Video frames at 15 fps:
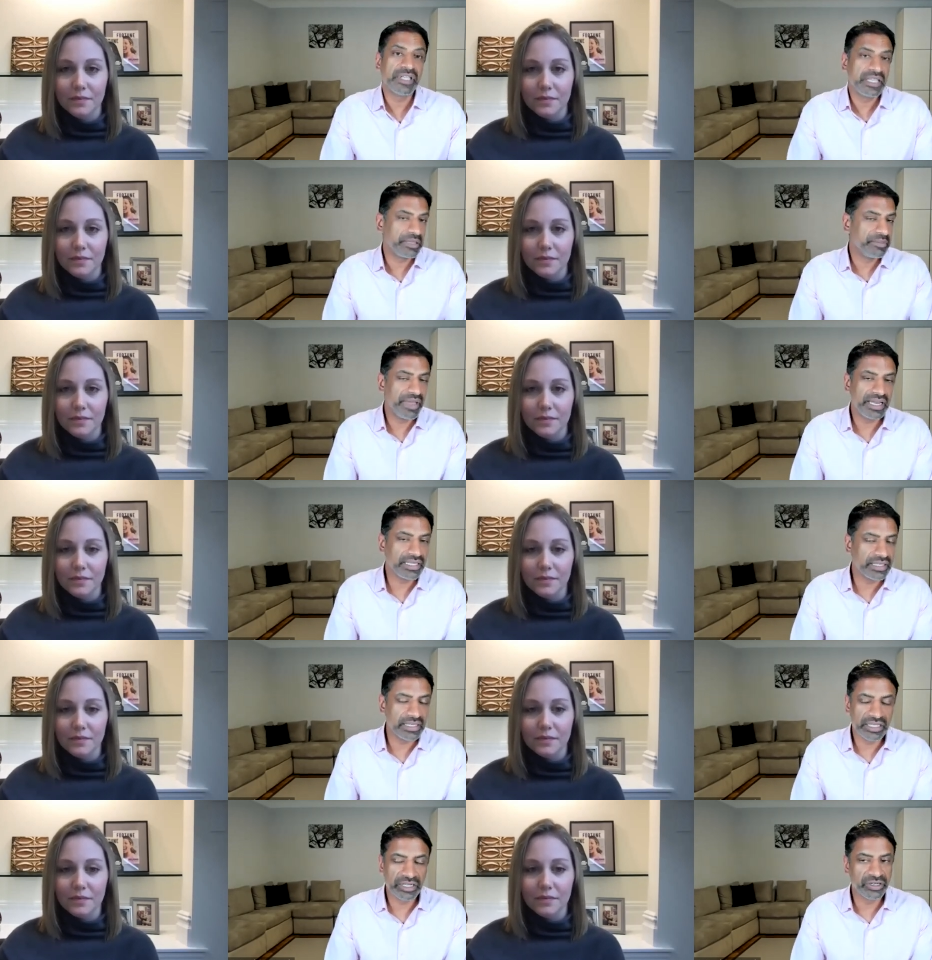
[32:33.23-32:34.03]
Speaker 1: I think many
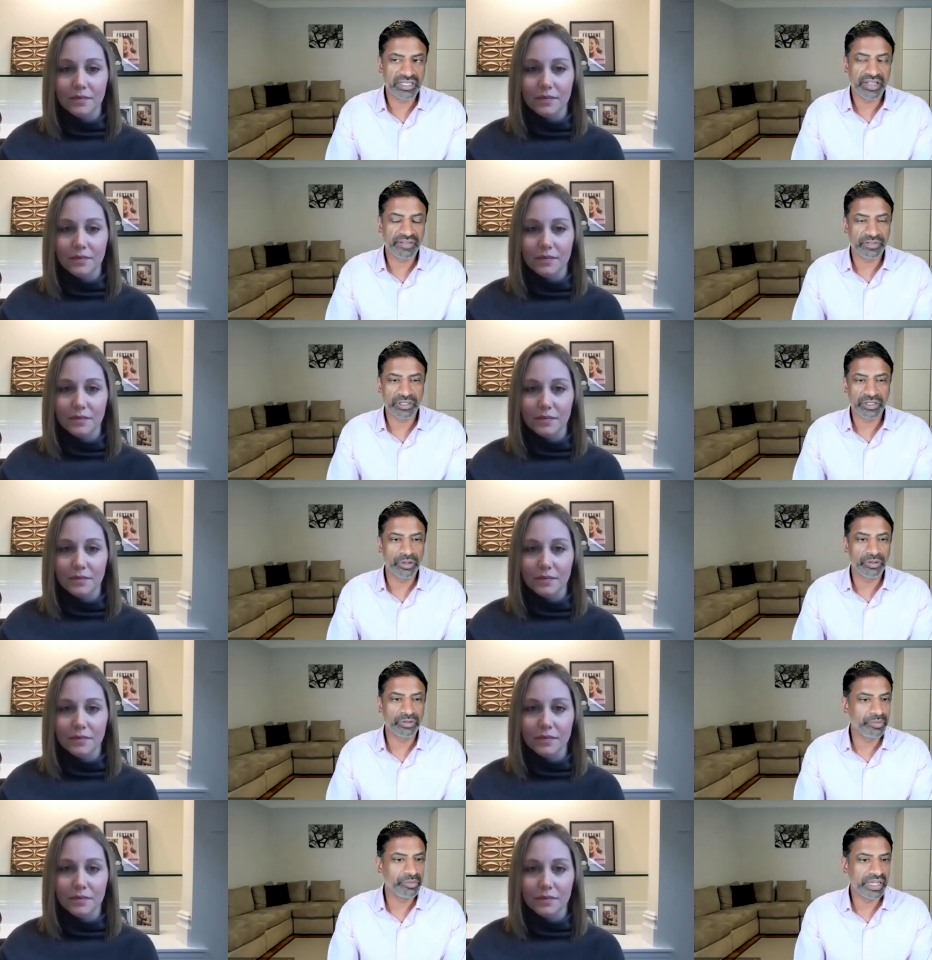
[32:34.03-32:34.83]
leaders have to go
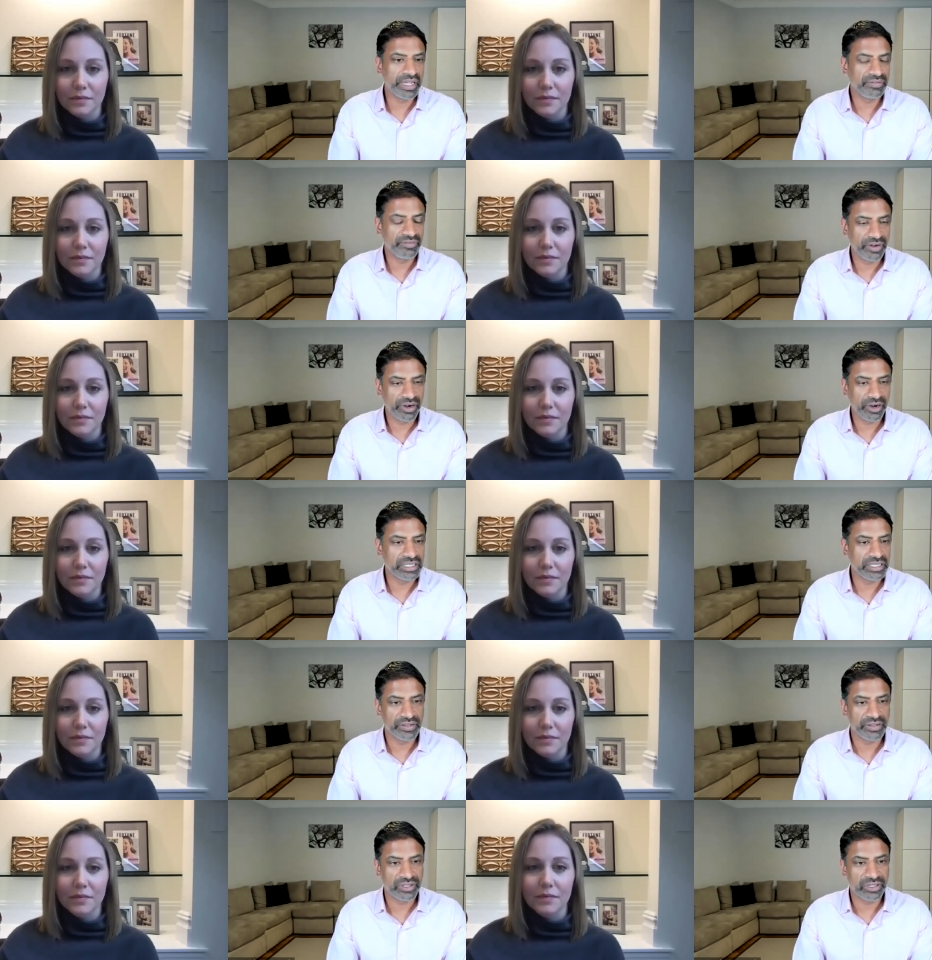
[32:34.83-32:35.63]
through making very
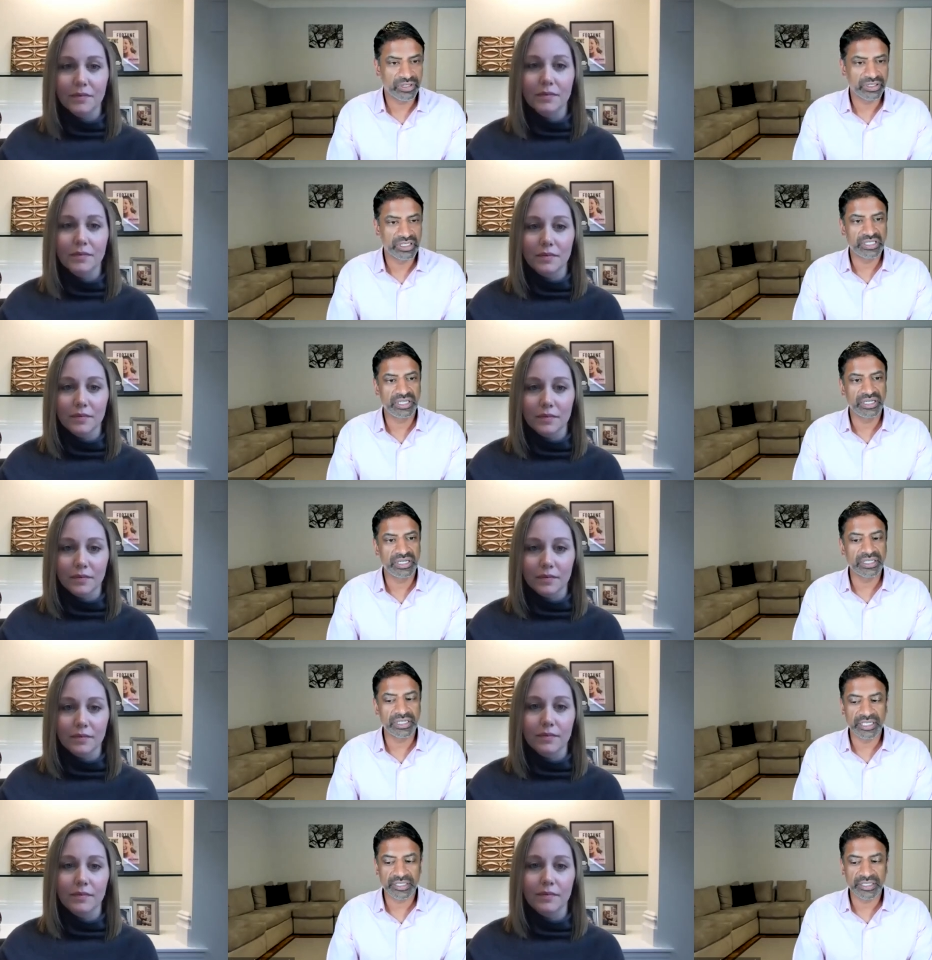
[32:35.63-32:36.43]
difficult
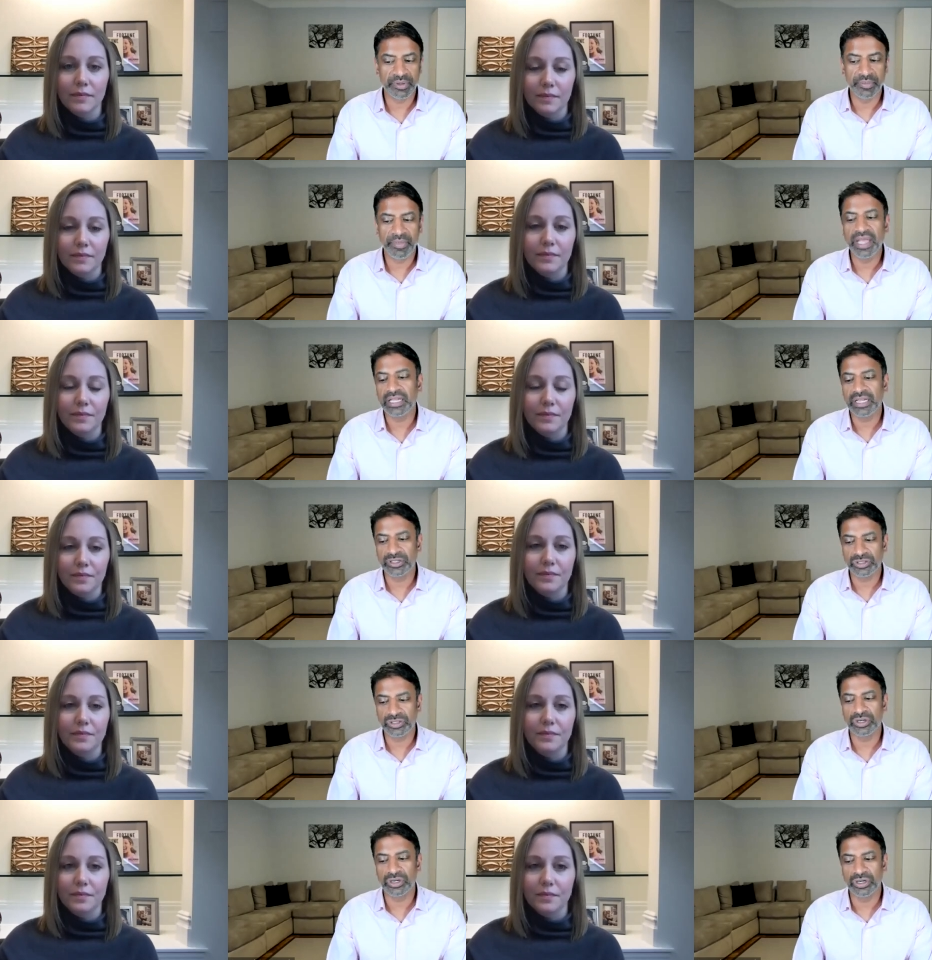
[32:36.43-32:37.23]
decisions, but making
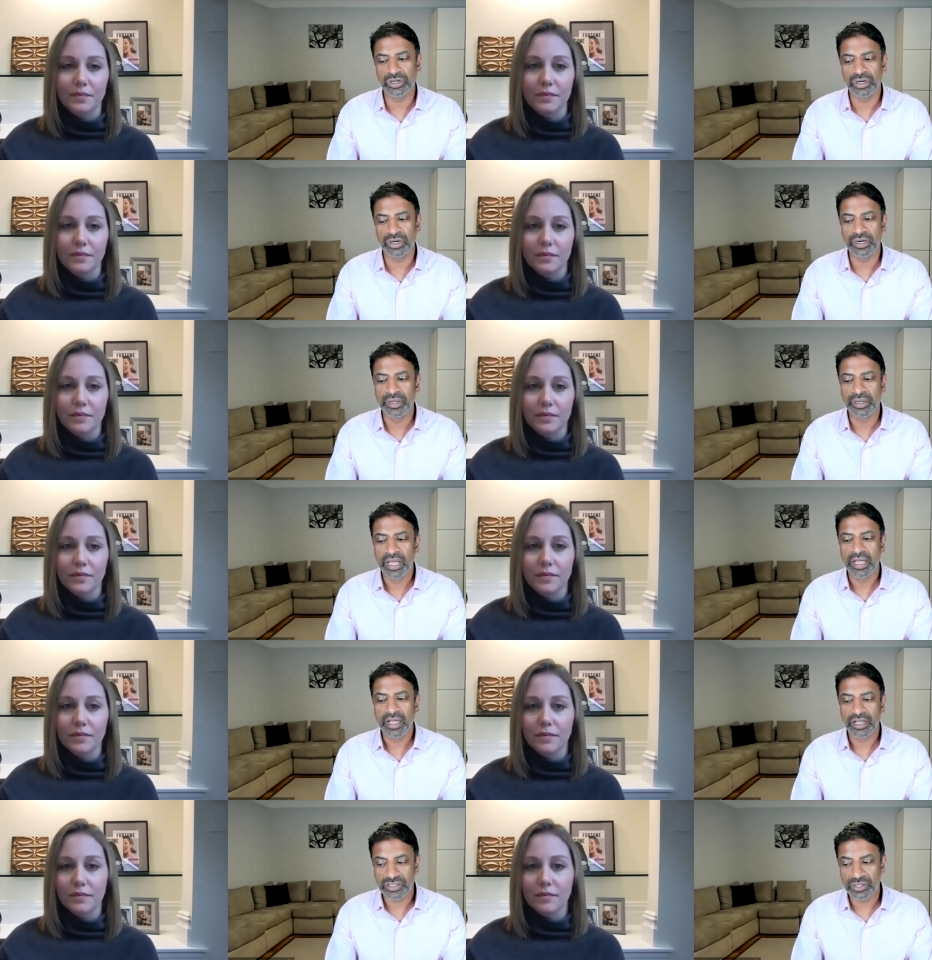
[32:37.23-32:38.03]
sure your
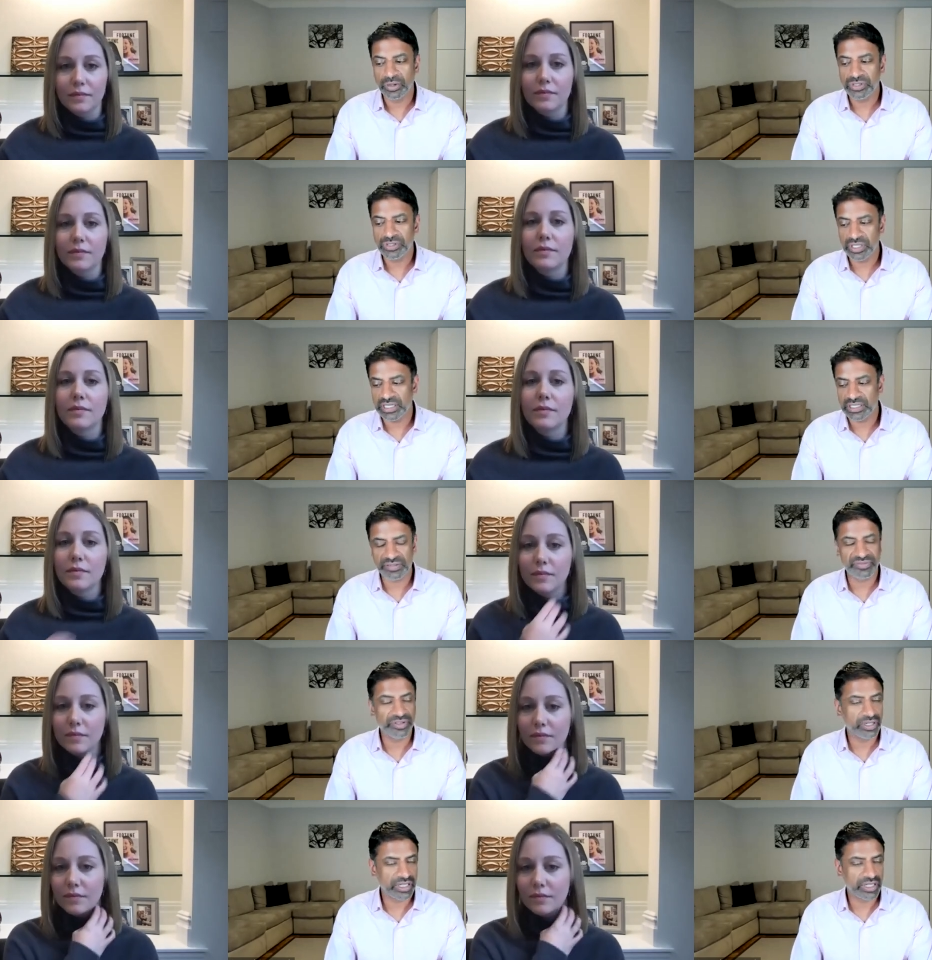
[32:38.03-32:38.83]
associates
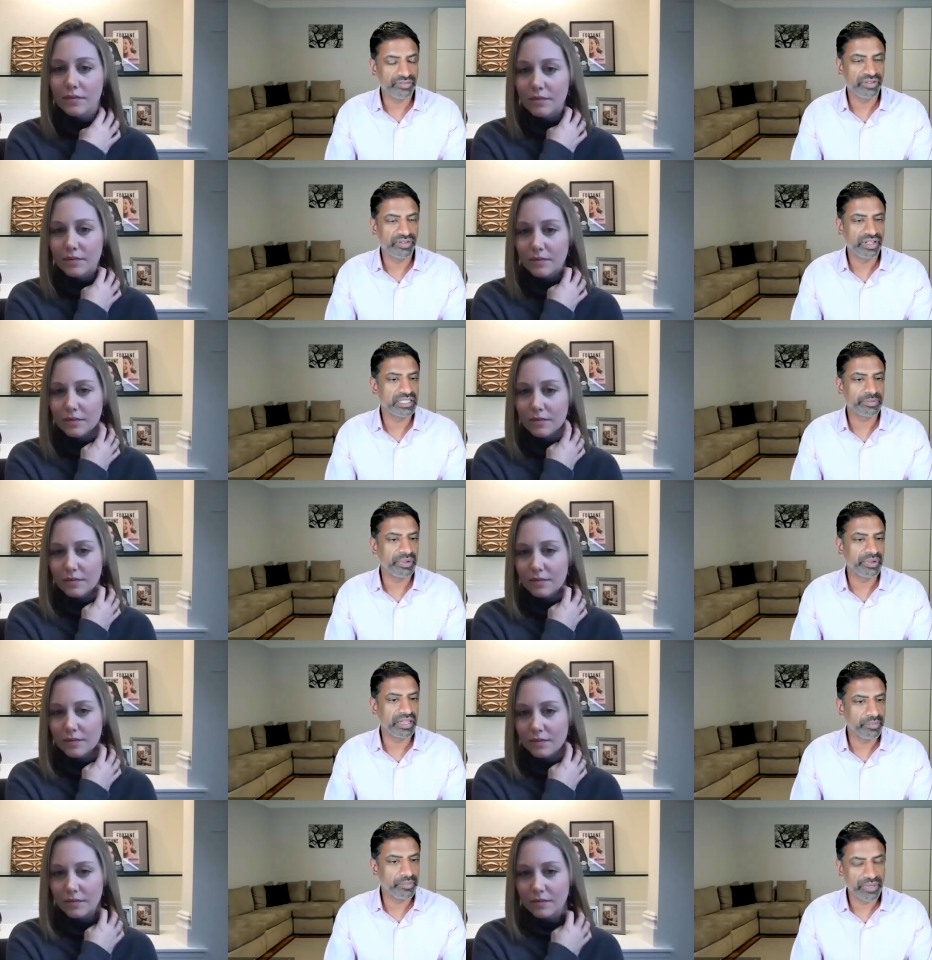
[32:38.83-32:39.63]
feel convinced
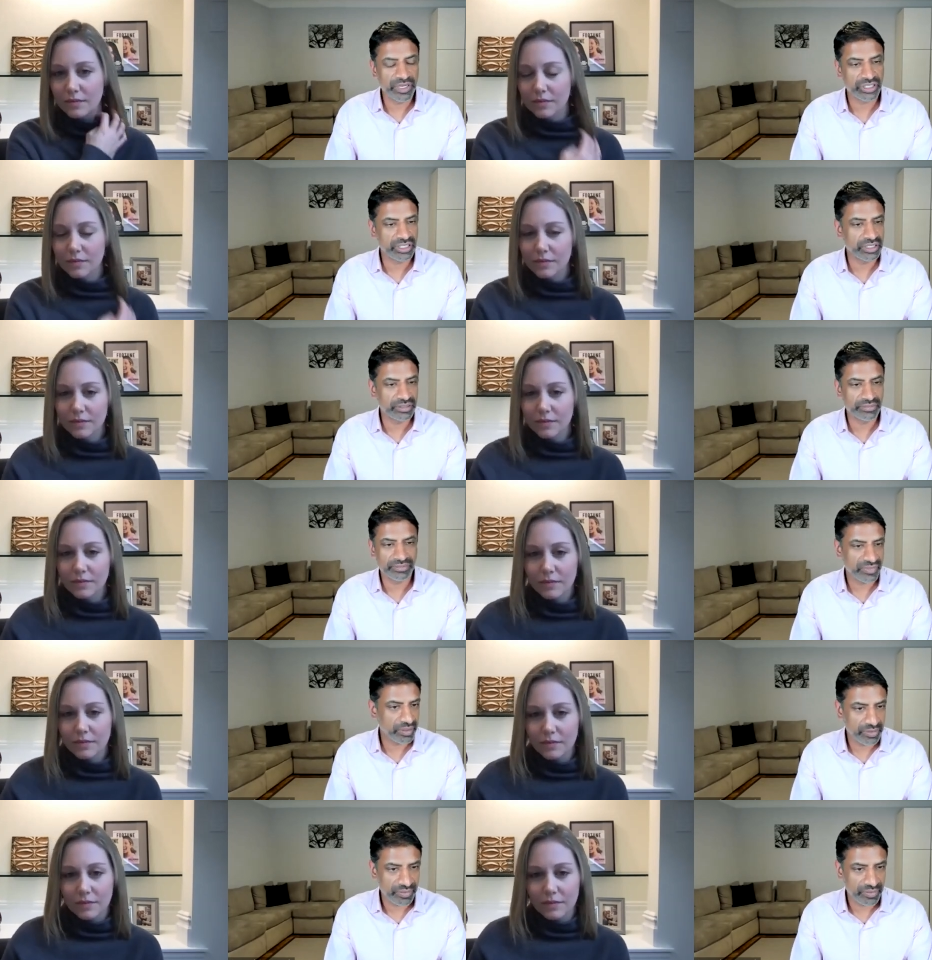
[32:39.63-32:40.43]
by the mission,